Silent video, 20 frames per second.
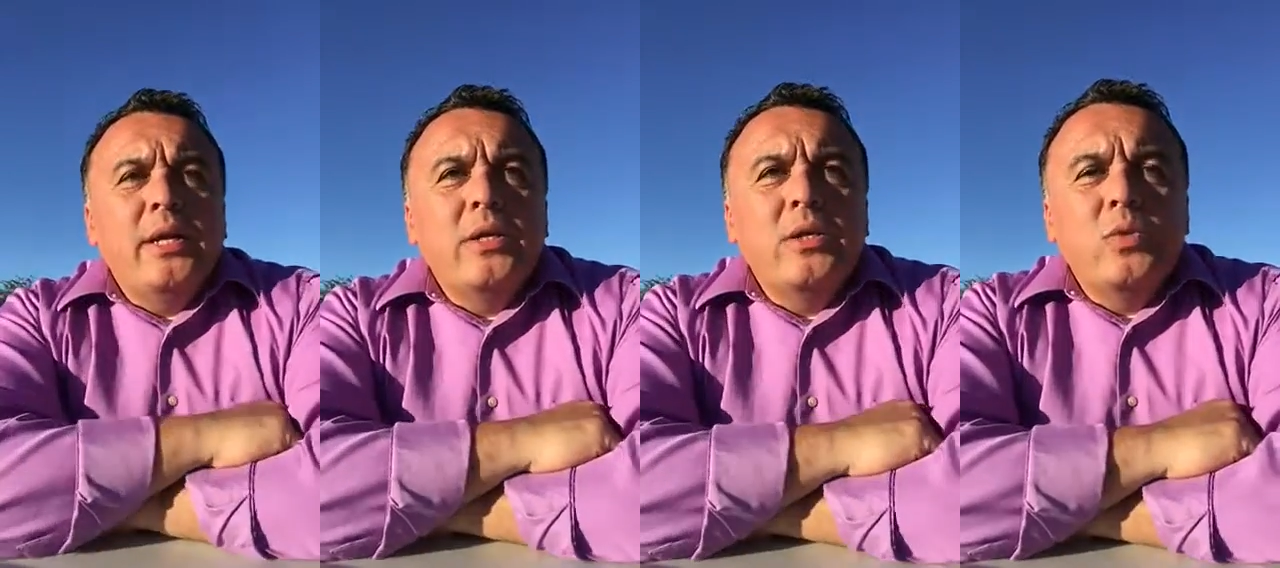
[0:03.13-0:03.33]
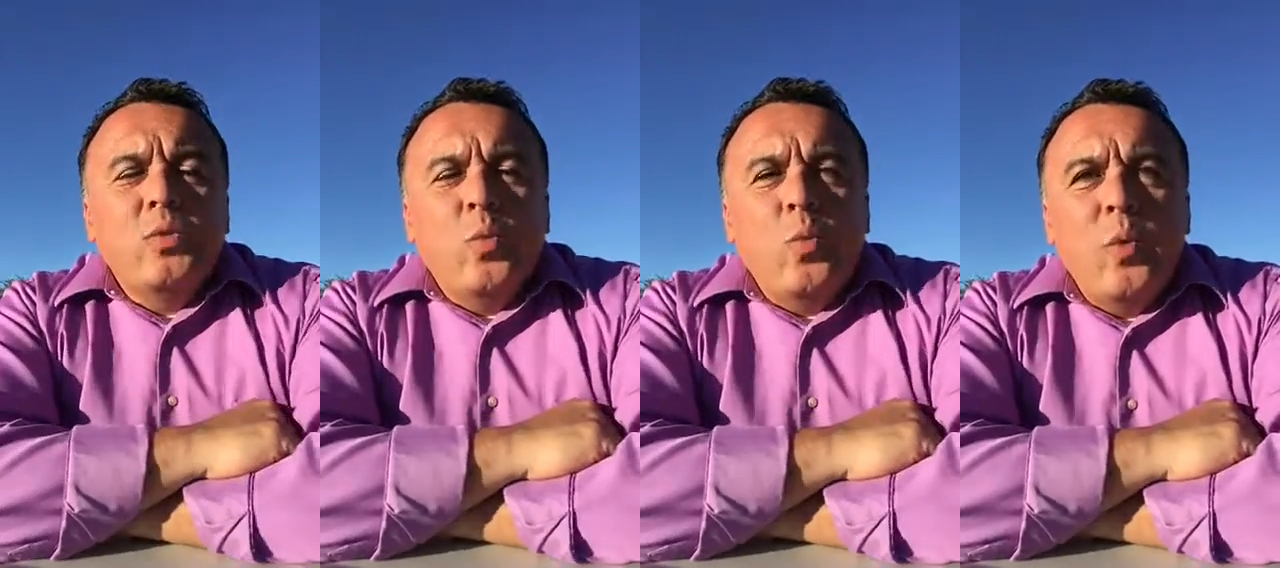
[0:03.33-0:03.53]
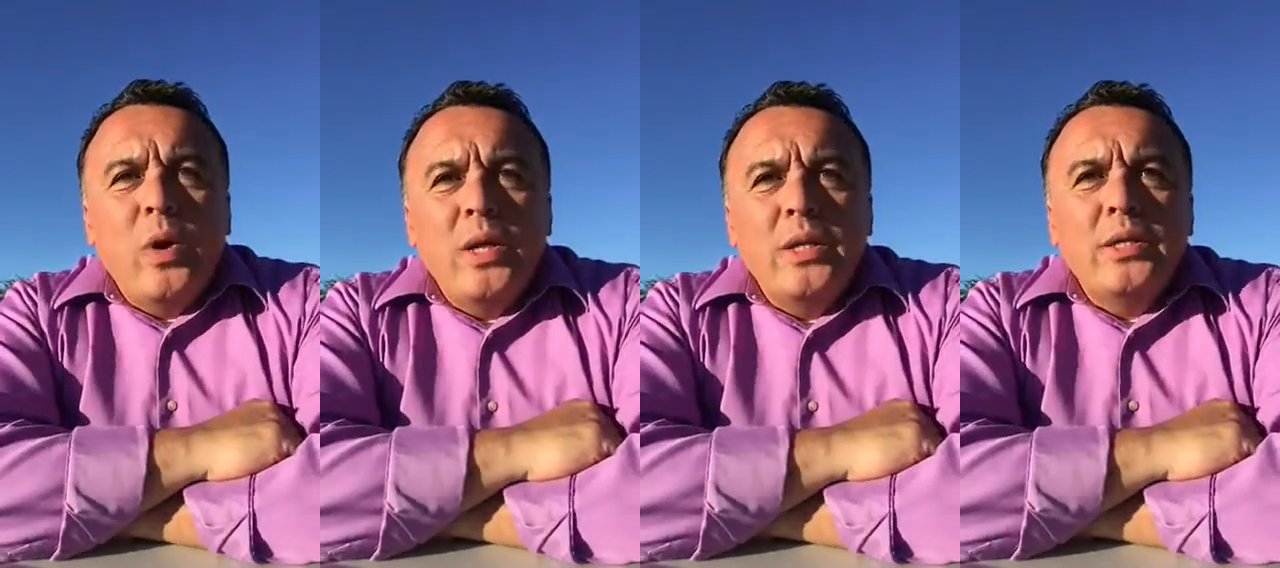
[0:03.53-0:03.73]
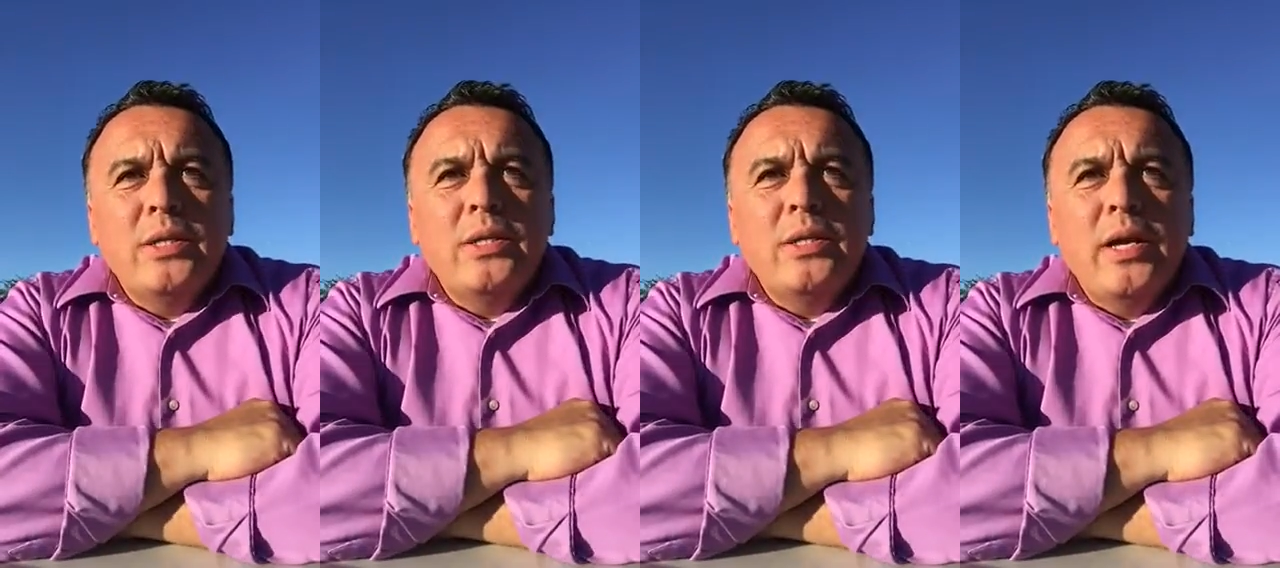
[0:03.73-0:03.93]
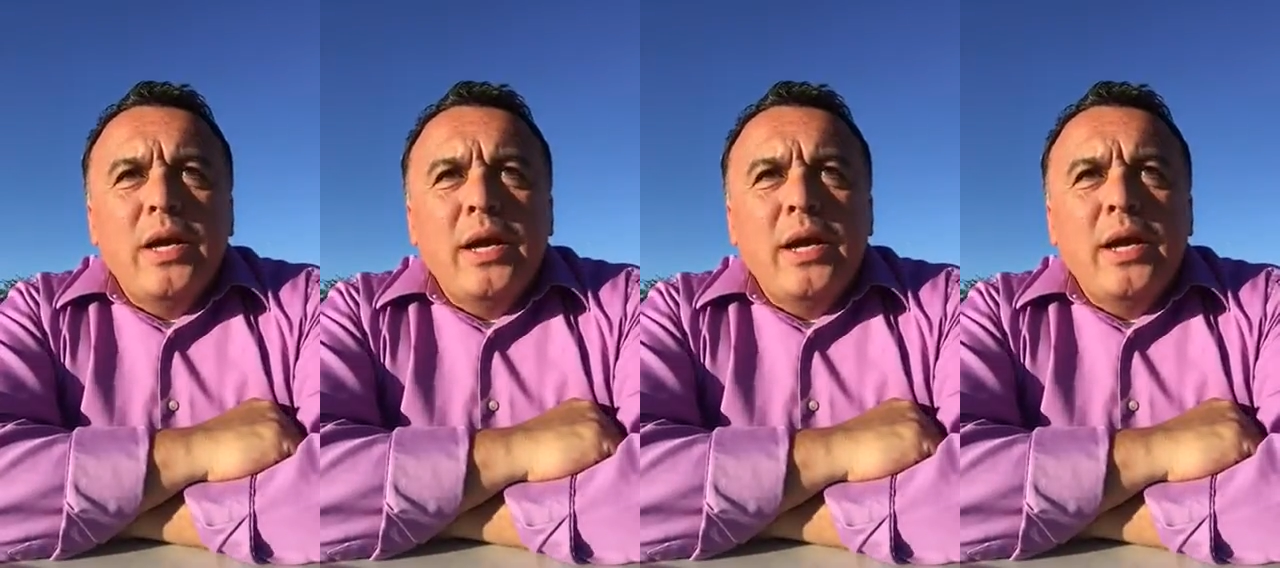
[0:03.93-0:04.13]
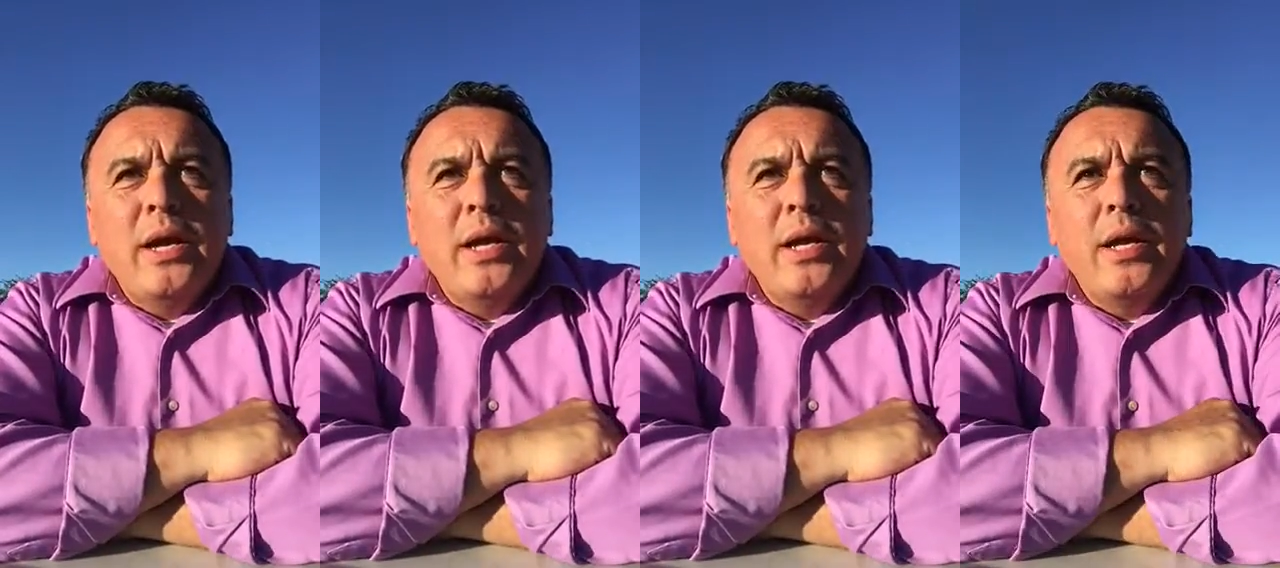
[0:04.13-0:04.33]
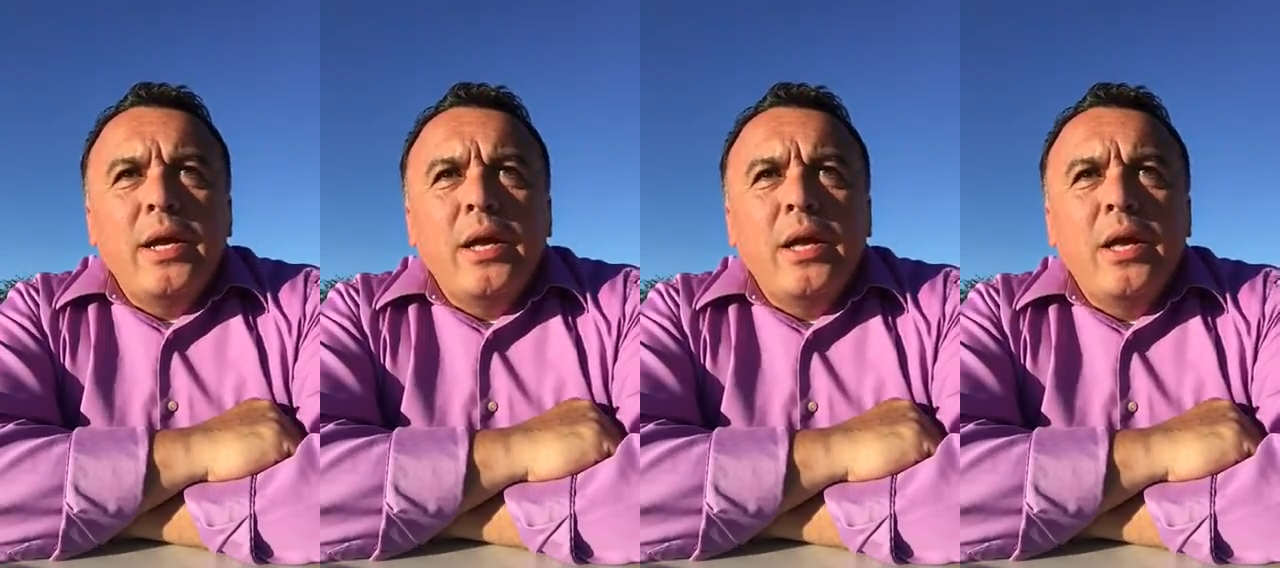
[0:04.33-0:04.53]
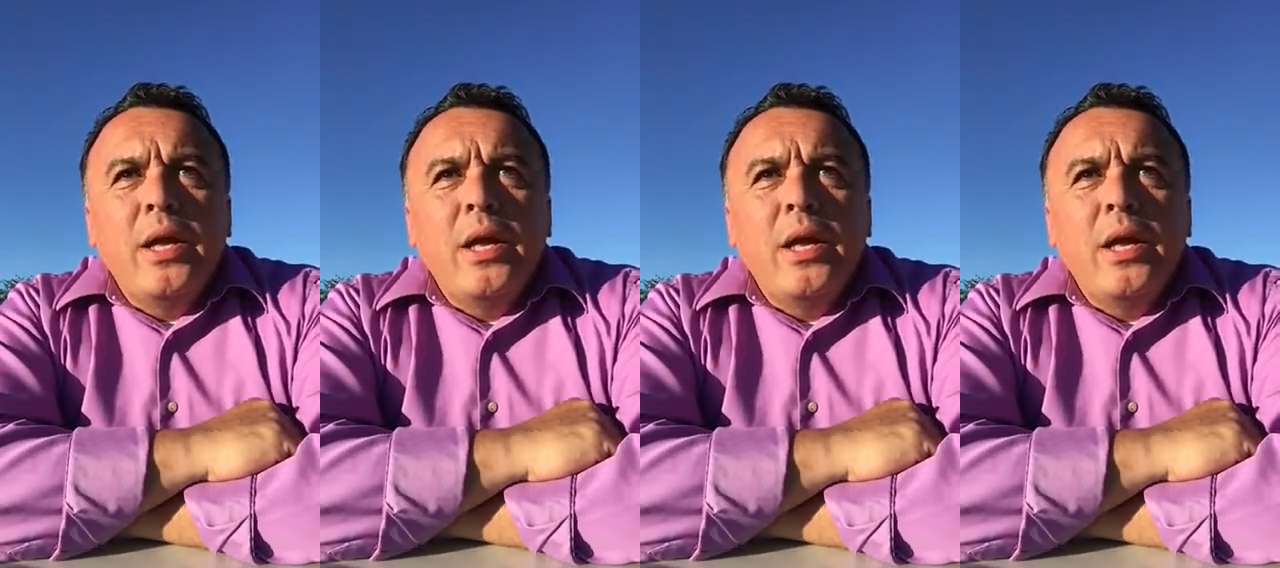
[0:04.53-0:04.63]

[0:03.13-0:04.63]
is Wednesday,